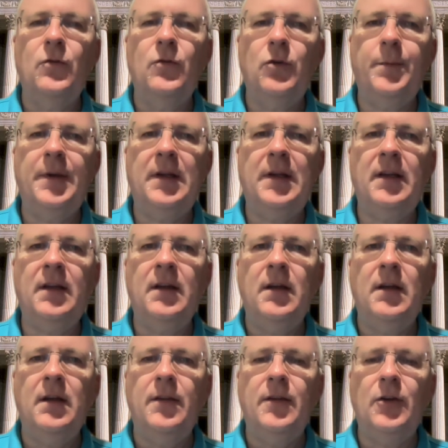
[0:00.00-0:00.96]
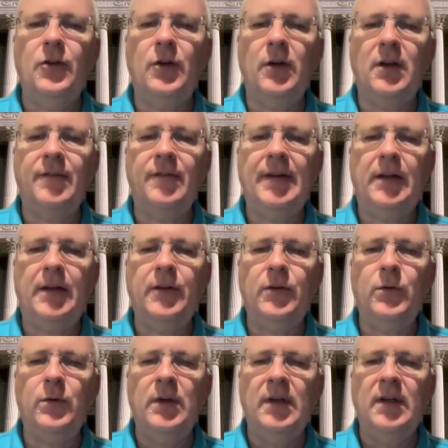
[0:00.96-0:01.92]
Typically, the dollar
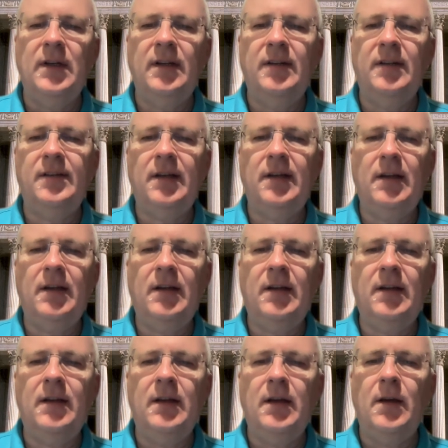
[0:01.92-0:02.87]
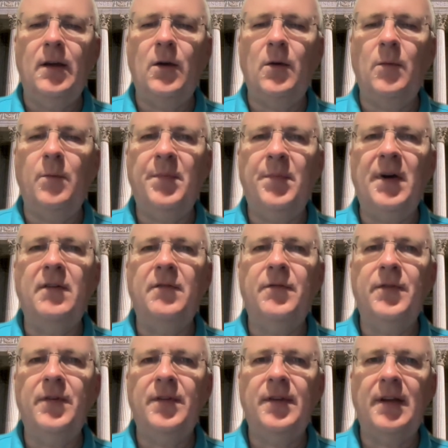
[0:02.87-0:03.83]
value is clearly
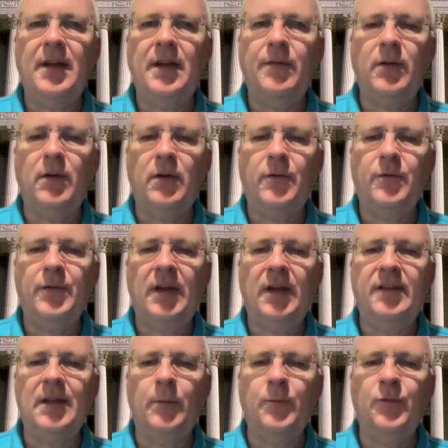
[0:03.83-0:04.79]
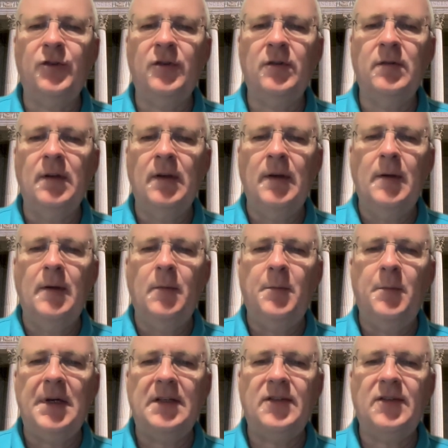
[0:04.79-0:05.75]
above the level of exemption,
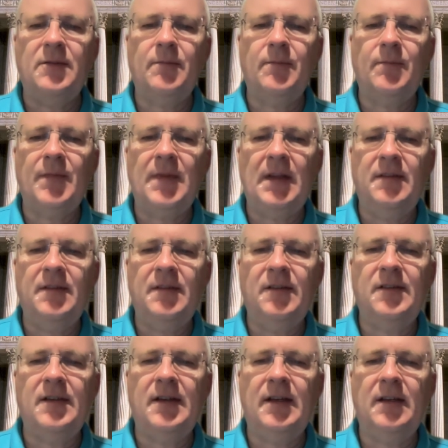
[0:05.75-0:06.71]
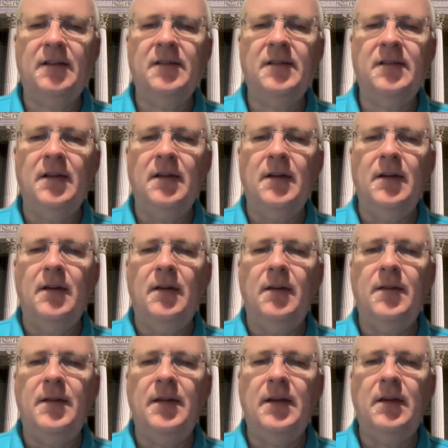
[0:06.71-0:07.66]
but in this case,
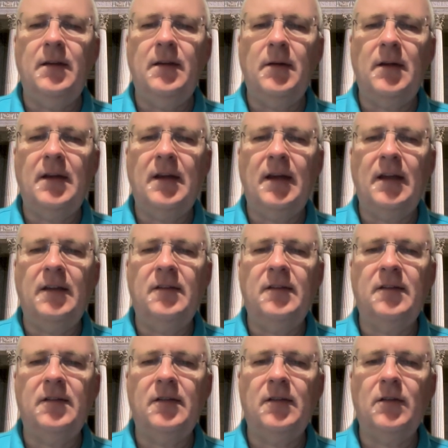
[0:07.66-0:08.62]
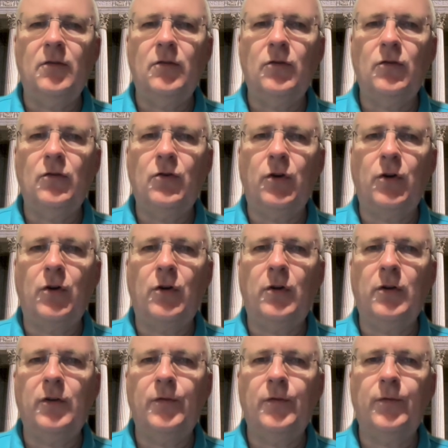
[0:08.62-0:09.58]
the case
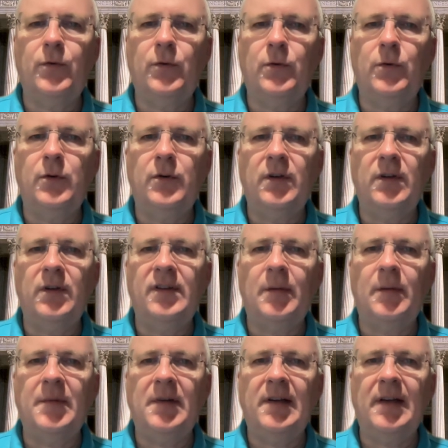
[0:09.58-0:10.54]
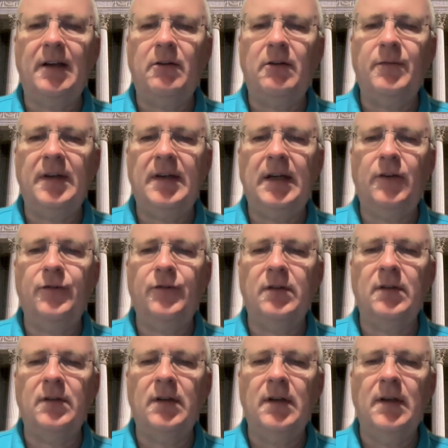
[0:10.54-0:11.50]
calls for some
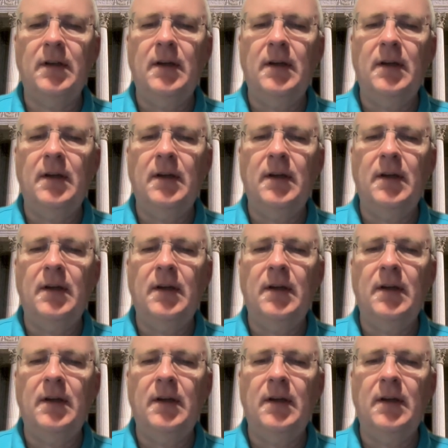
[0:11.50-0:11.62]
clarification.